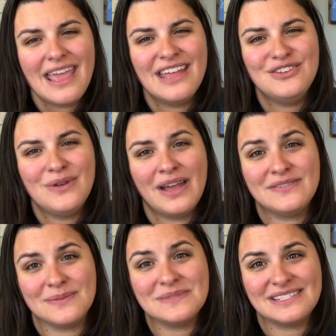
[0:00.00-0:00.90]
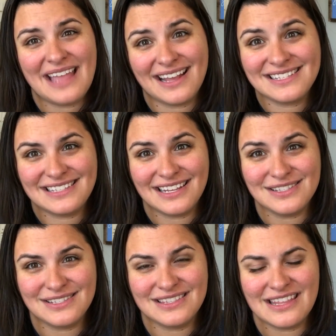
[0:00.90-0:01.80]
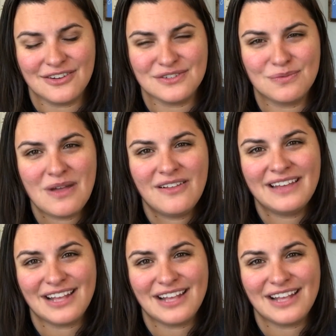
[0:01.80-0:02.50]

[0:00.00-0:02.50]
and you have some snack stands there as well.